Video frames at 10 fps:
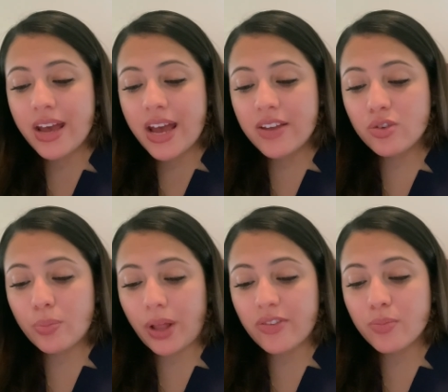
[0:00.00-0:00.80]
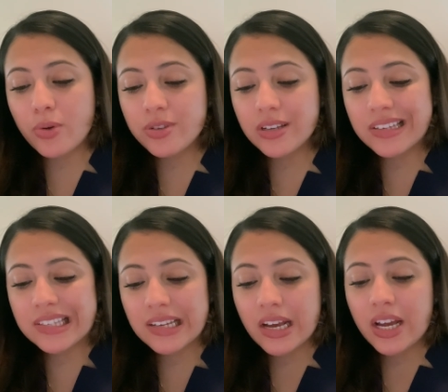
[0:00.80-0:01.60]

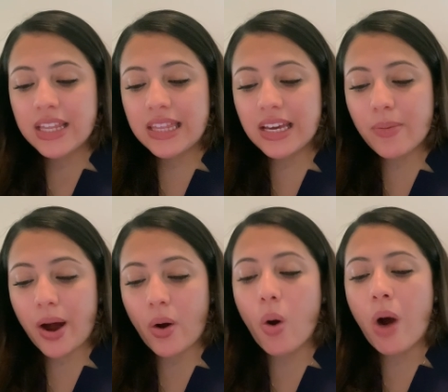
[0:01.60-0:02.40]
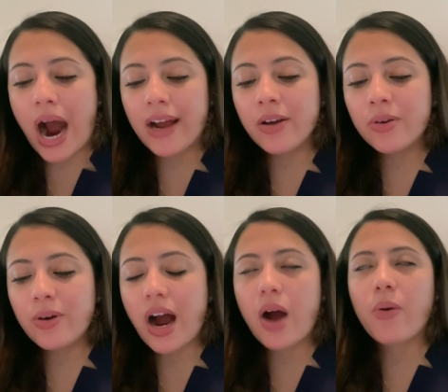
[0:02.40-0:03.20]
Histoplasmosis, think about Ohio.
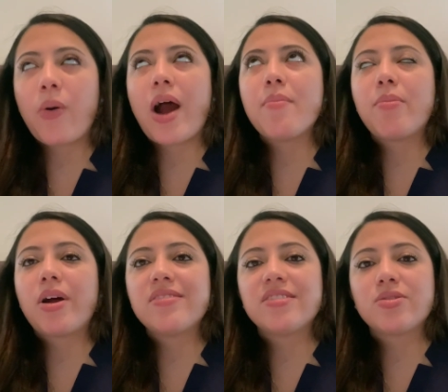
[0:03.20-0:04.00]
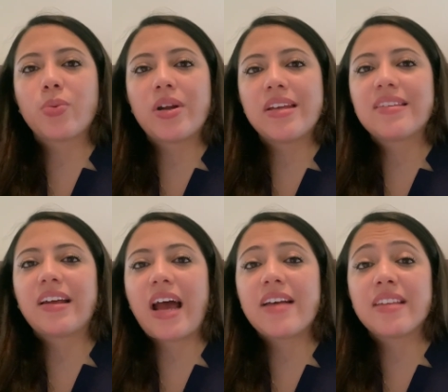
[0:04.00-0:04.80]
How I memorize this one is that it
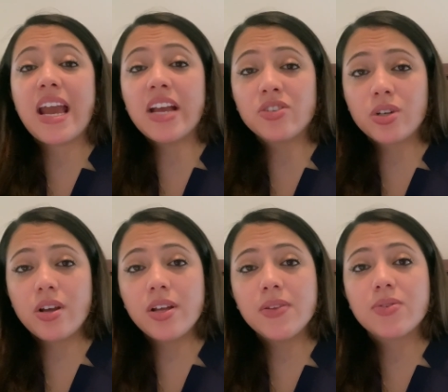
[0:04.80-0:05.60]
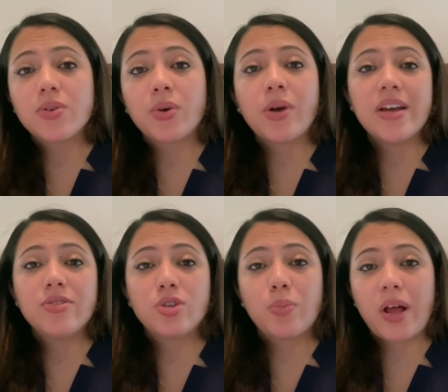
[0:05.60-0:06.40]
has an H in it. So
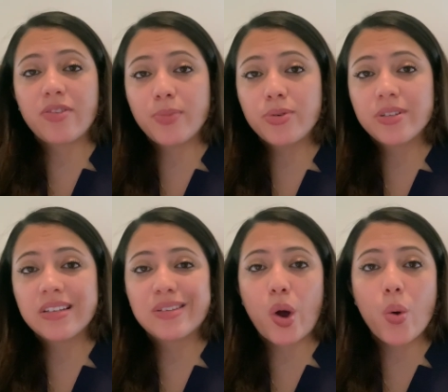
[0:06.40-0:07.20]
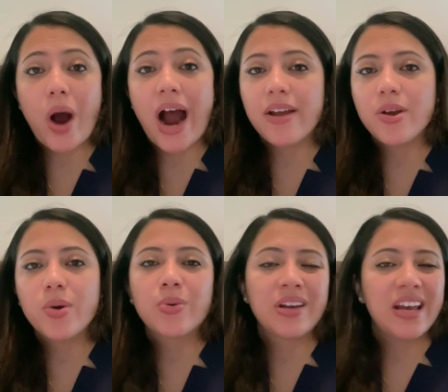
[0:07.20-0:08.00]
histoplasmosis,
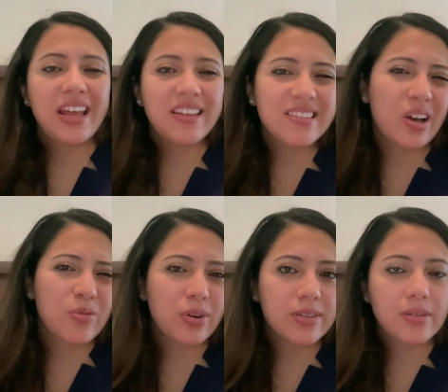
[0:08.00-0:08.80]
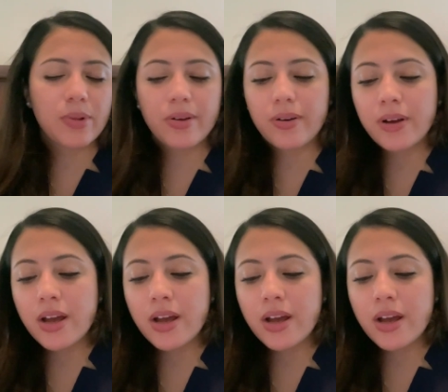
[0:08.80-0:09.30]
Ohio, and they sound very similar.